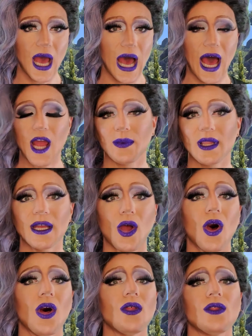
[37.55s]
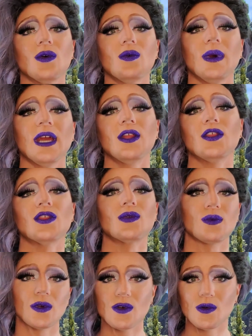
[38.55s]
I played all the way
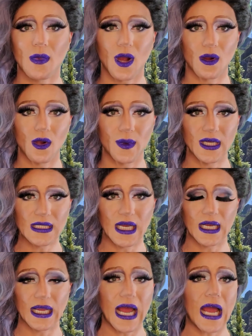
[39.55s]
through Morrowind, honey.